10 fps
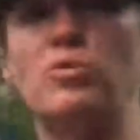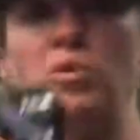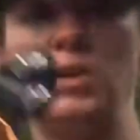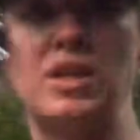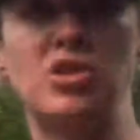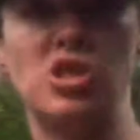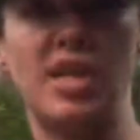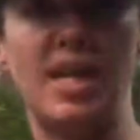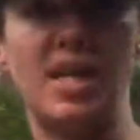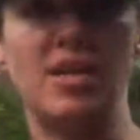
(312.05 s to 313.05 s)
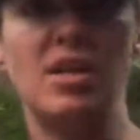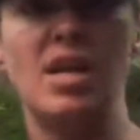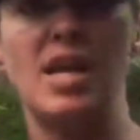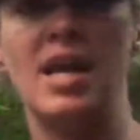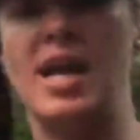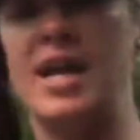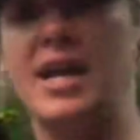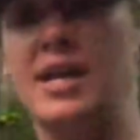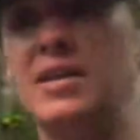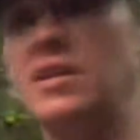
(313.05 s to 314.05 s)
would be the Chicane.
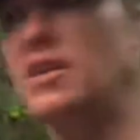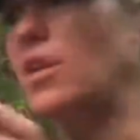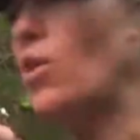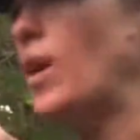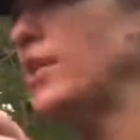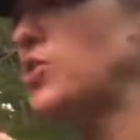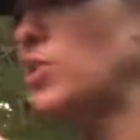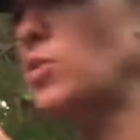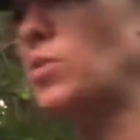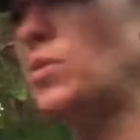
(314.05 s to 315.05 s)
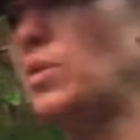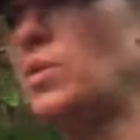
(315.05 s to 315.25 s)
And, you know, I do